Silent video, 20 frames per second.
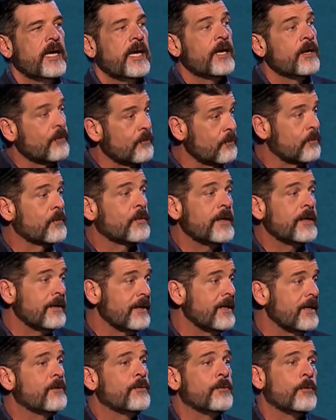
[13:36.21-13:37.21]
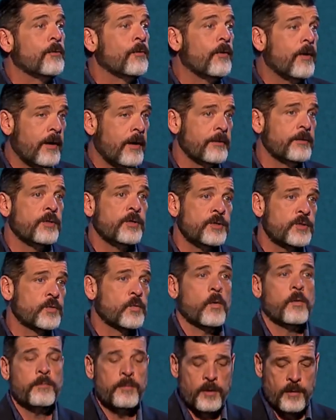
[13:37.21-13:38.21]
in a really cool,
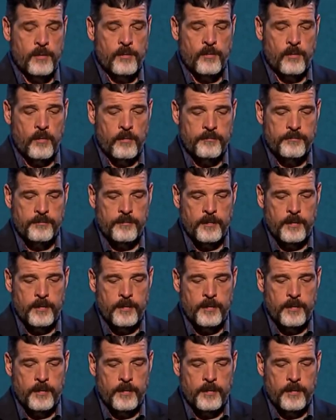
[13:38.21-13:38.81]
unusual miracle.